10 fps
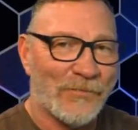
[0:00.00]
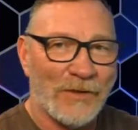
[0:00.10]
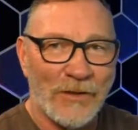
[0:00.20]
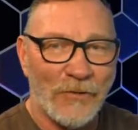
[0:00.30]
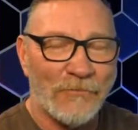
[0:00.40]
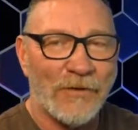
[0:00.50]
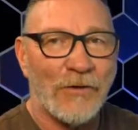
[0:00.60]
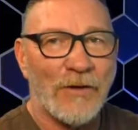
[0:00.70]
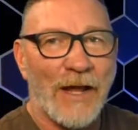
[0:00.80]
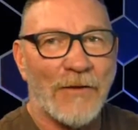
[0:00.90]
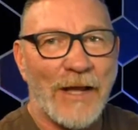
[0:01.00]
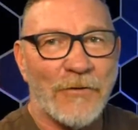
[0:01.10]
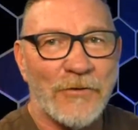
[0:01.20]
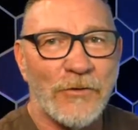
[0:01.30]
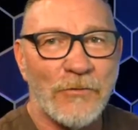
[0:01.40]
figure it out how
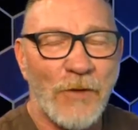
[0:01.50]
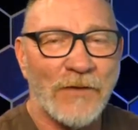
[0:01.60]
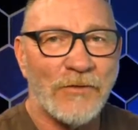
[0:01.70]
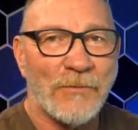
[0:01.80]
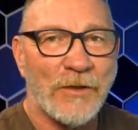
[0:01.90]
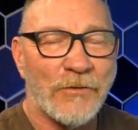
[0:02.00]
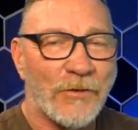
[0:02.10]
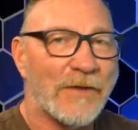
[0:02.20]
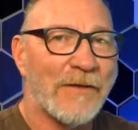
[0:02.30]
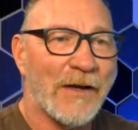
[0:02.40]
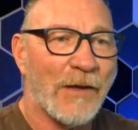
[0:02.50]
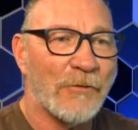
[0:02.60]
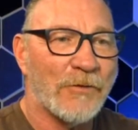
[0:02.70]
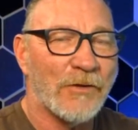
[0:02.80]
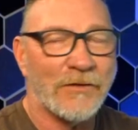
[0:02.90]
to do it, watch somebody do it, and then I
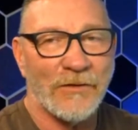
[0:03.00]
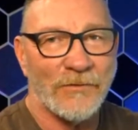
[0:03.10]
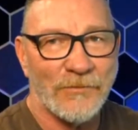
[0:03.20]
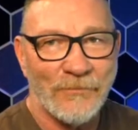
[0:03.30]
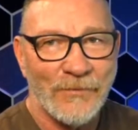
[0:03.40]
would do it because